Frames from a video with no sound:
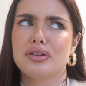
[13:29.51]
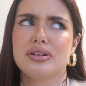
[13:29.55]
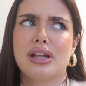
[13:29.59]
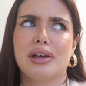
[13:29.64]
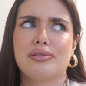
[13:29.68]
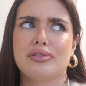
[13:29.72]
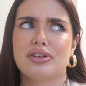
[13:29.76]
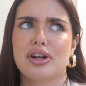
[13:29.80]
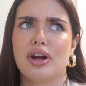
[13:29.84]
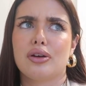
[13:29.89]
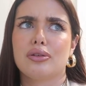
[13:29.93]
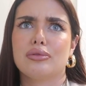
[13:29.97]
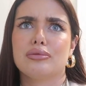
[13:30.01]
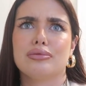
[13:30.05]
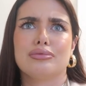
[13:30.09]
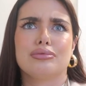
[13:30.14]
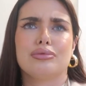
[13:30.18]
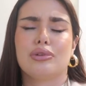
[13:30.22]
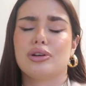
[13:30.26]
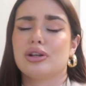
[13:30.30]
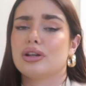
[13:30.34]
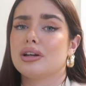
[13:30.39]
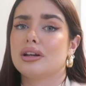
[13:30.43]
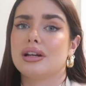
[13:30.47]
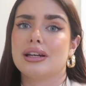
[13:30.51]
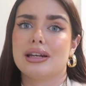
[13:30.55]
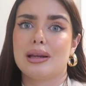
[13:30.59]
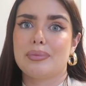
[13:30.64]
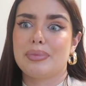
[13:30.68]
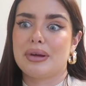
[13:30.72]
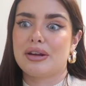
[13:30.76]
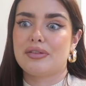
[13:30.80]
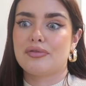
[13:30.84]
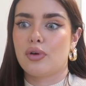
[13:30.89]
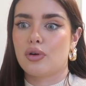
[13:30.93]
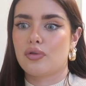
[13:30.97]
You never know what you're gonna need a
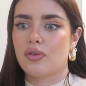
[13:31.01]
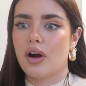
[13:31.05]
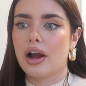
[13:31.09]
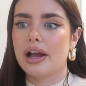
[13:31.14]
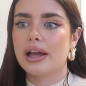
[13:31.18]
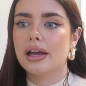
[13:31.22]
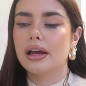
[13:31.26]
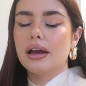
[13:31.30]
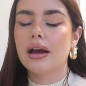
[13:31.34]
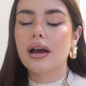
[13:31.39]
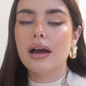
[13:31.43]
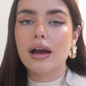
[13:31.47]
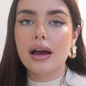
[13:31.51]
bin for, right?